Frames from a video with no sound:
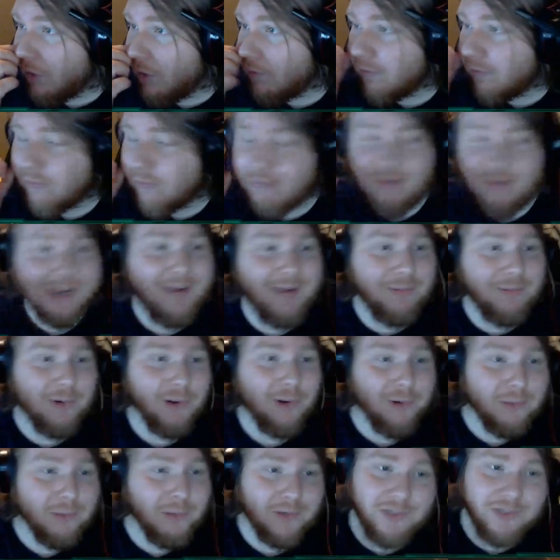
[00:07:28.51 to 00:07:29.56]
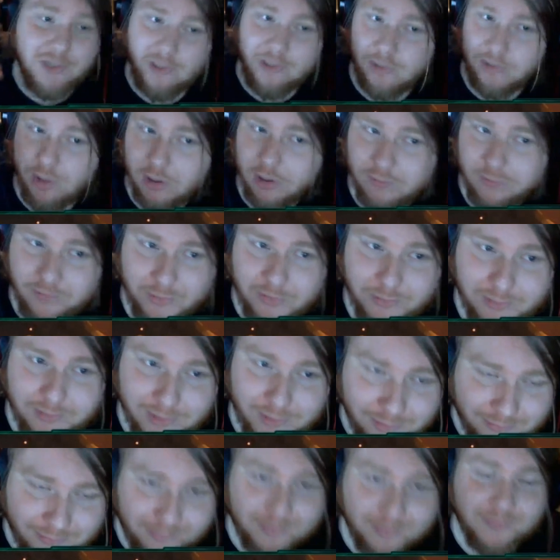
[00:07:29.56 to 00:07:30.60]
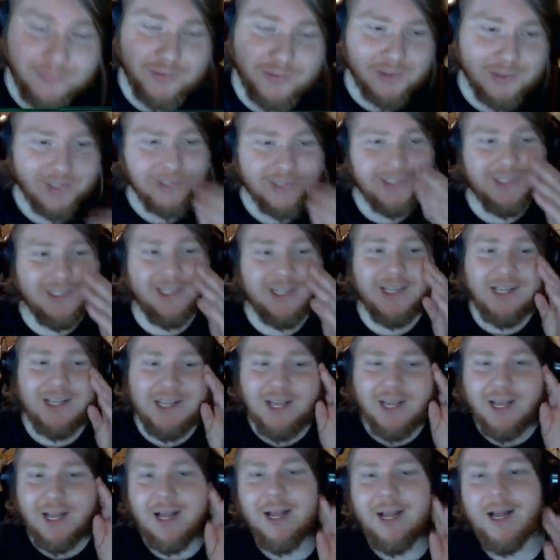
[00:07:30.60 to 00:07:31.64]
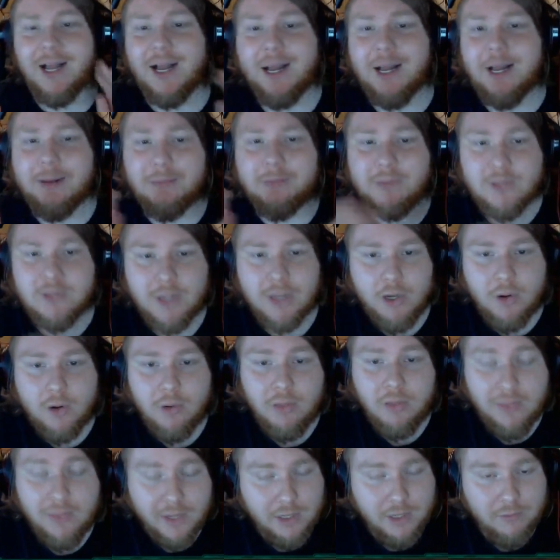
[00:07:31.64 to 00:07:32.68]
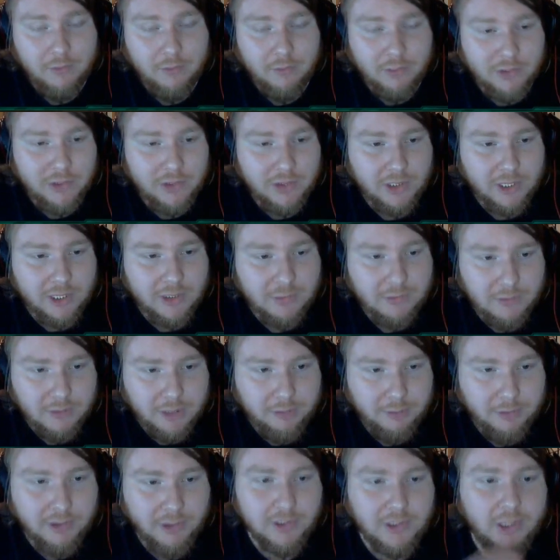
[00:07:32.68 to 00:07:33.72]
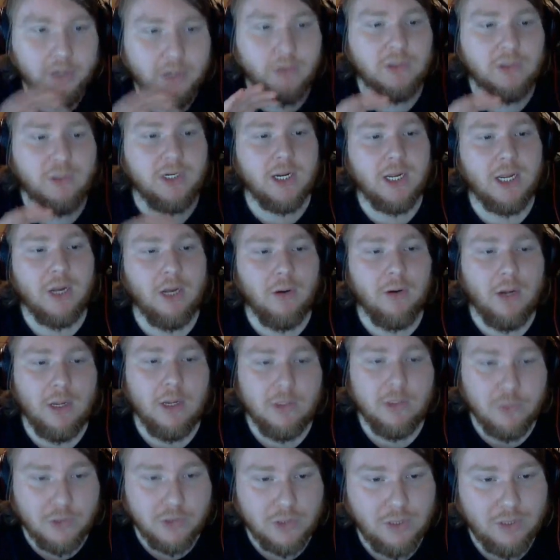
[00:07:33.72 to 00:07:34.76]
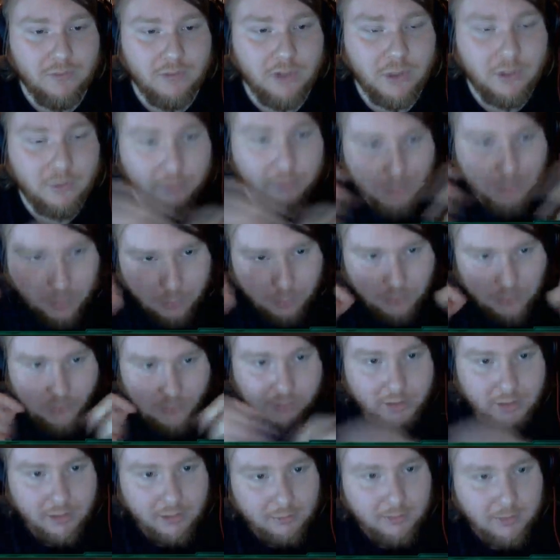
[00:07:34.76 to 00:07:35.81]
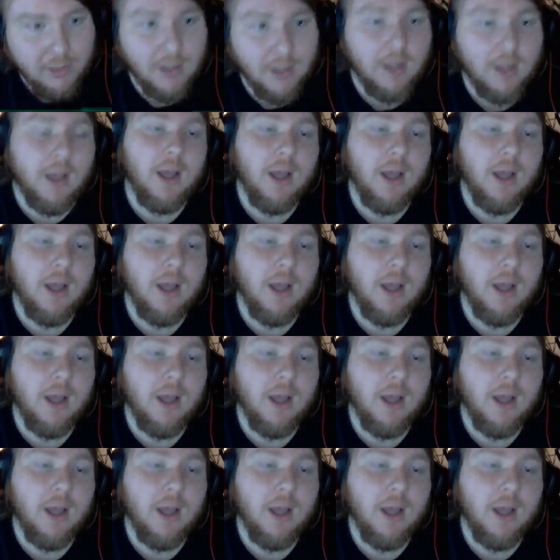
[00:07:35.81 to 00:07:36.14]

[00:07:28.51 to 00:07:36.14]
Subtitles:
Flame Dawn, which a lot of you love, of course. So thank you for watching, guys. Really appreciate it. Go check out Twitch TV Nova Blue underneath me.